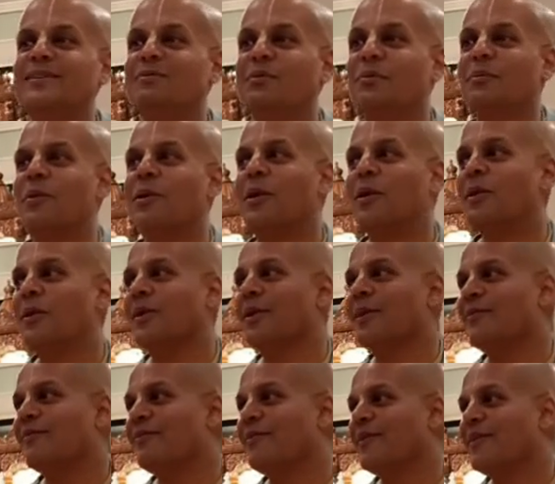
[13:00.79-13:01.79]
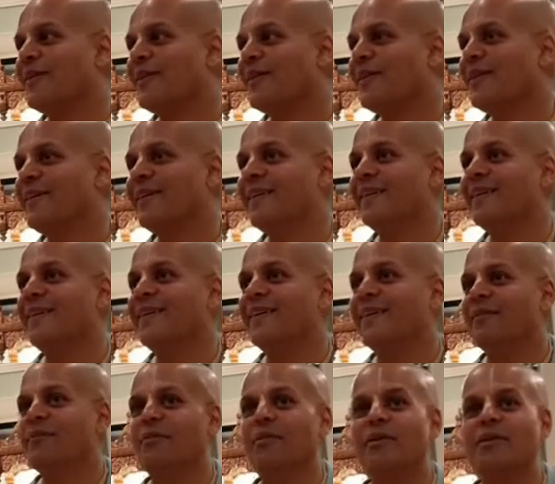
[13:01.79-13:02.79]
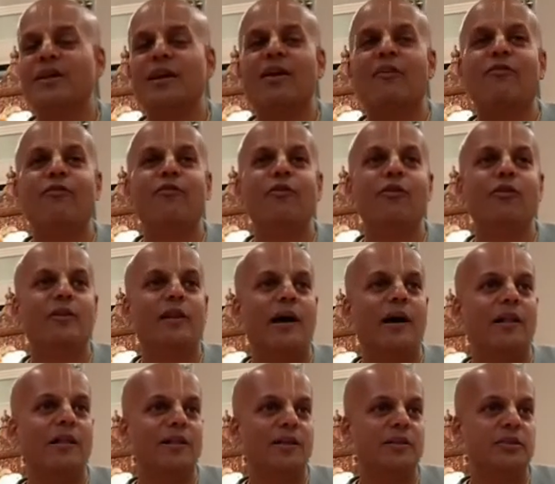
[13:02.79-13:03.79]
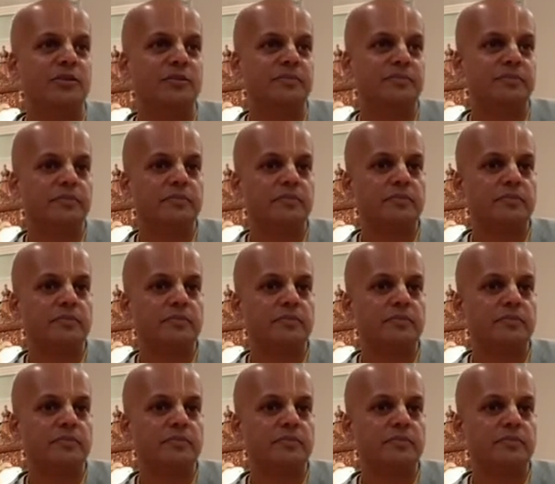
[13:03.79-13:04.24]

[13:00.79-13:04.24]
That's what we're all looking for. We want to have full knowledge.